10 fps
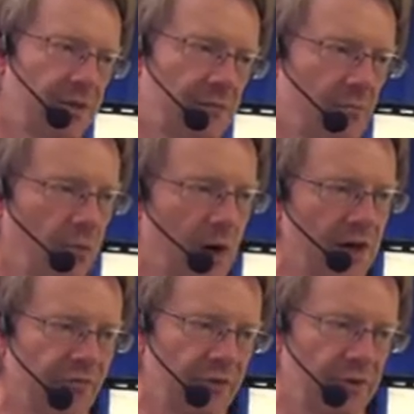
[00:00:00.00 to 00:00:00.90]
just
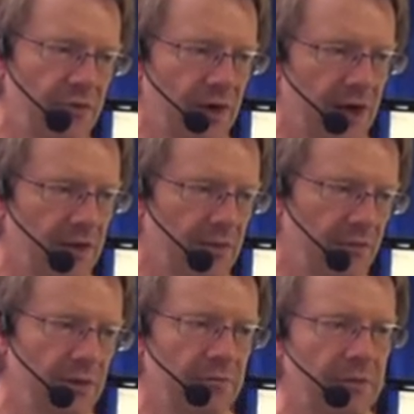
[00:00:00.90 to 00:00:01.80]
wonderful
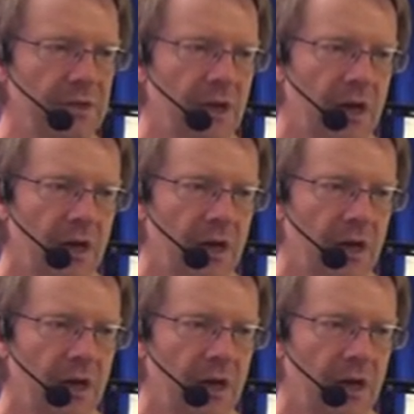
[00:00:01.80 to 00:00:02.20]
two-handed rhythms.